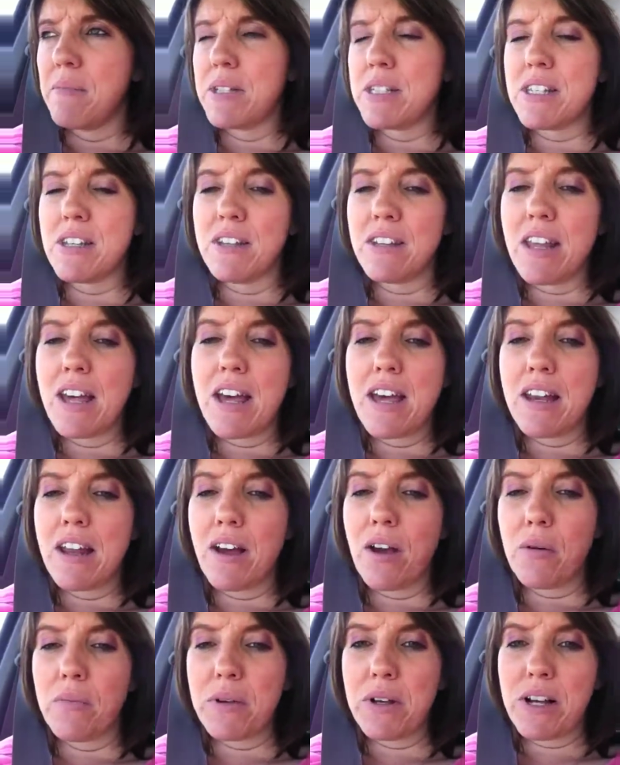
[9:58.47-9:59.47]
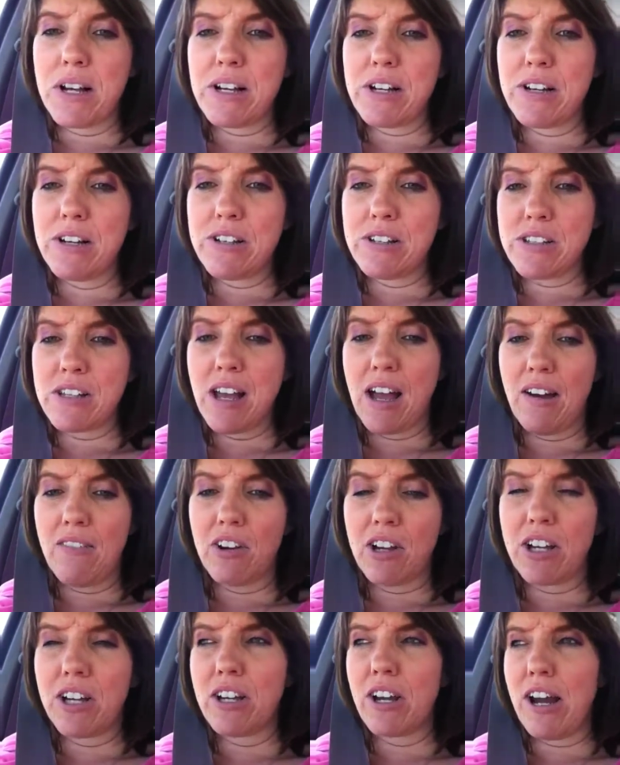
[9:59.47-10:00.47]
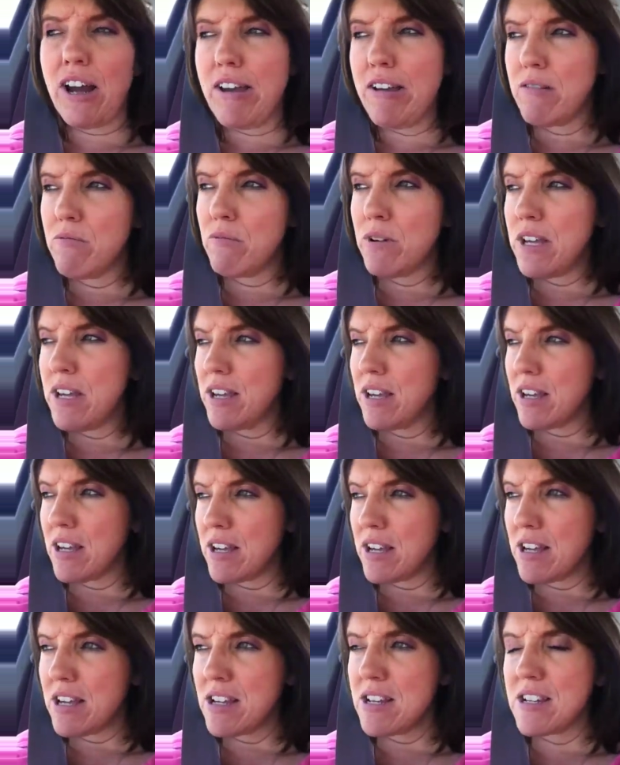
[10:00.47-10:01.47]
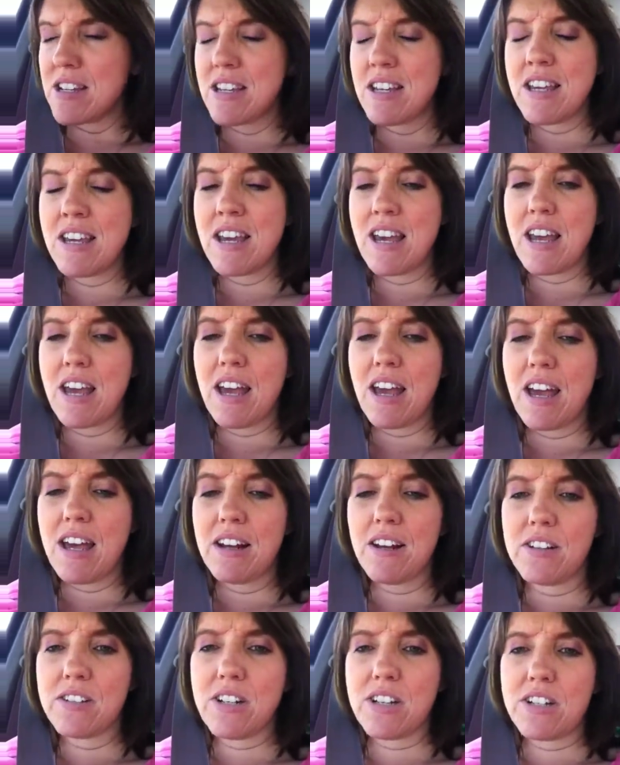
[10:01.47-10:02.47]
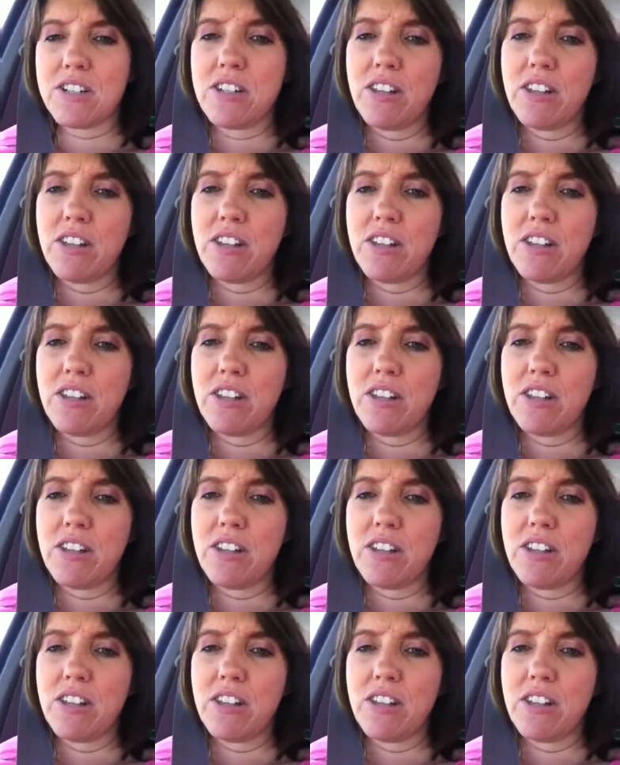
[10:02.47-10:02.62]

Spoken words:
until then, I hope you girls have a great weekend, I'll talk